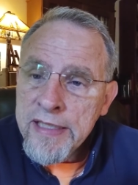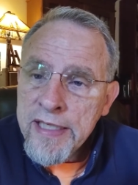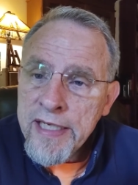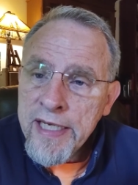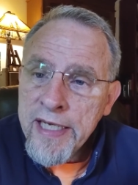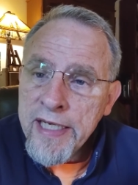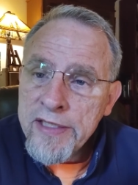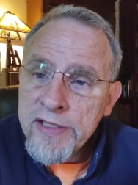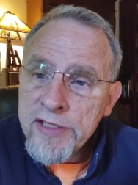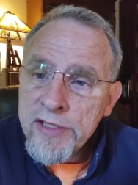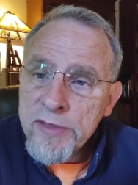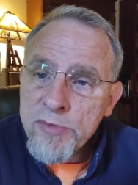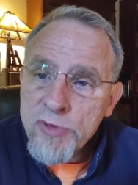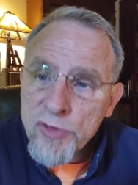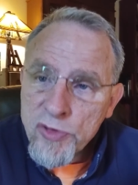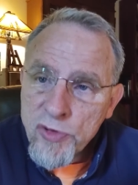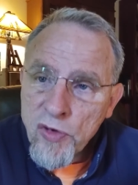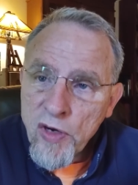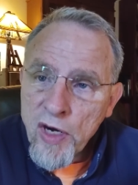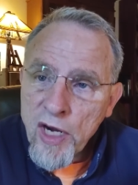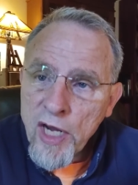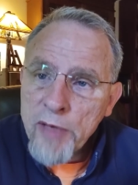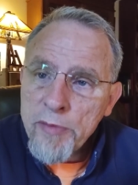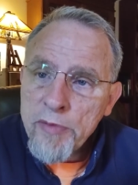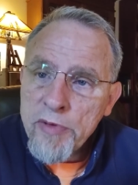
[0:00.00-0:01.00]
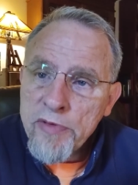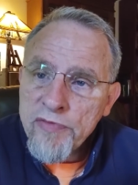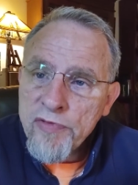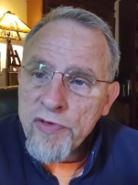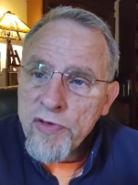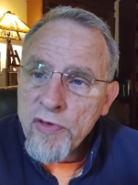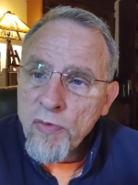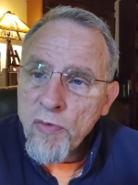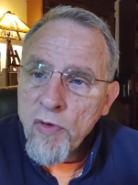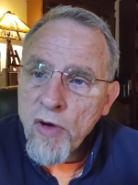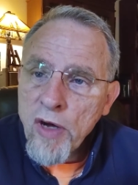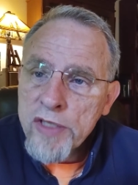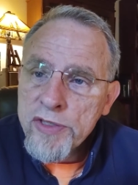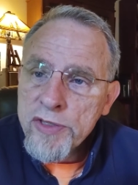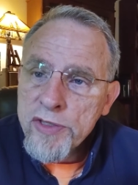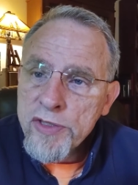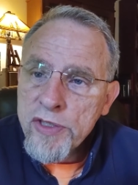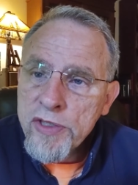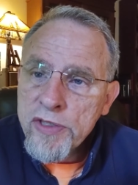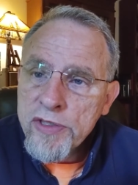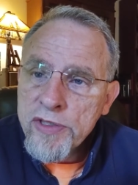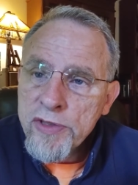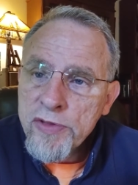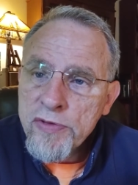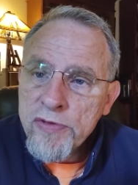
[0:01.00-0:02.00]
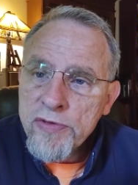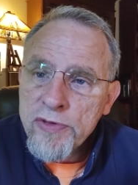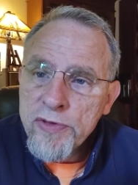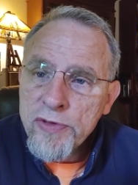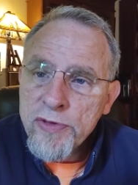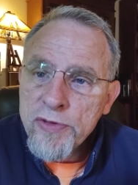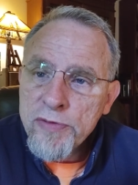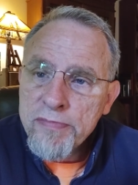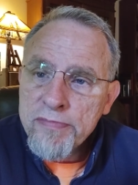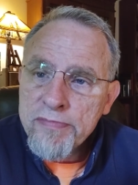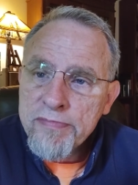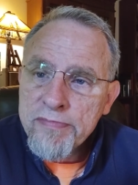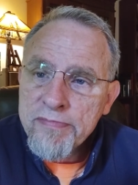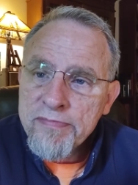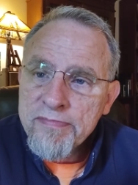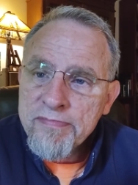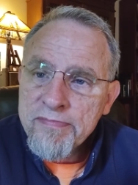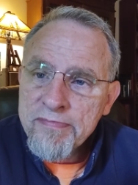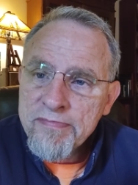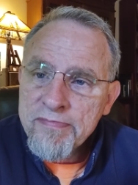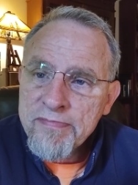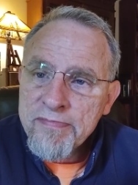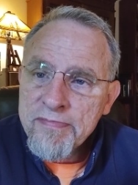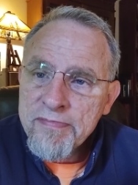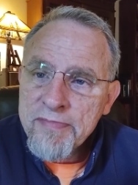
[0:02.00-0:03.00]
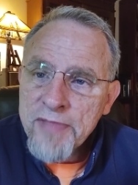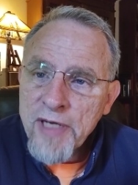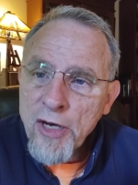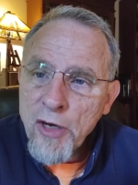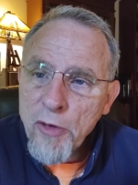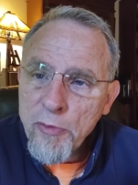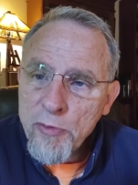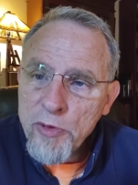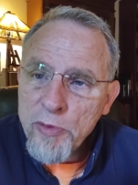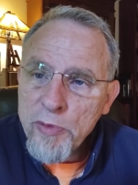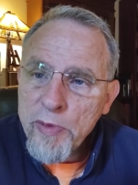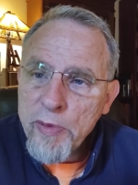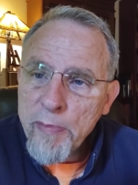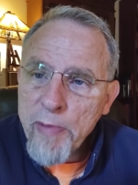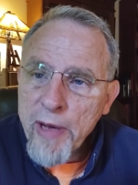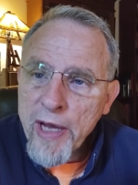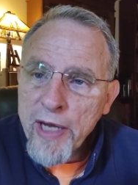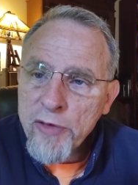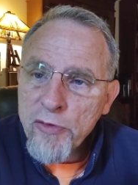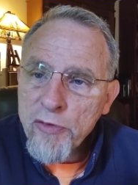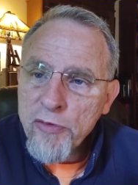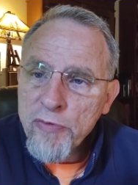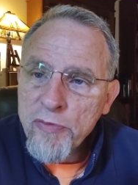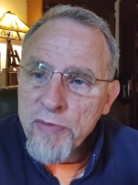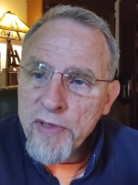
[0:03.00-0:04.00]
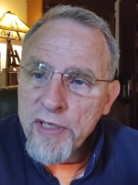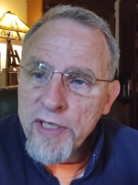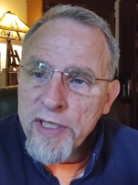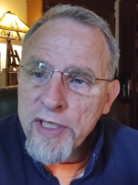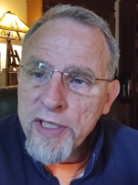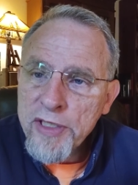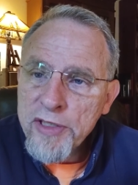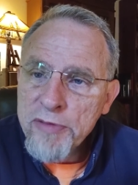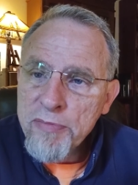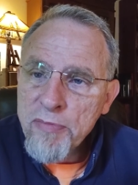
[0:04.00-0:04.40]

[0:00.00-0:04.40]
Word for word: and subscribe if you're watching on YouTube. I hope you'll be back with me again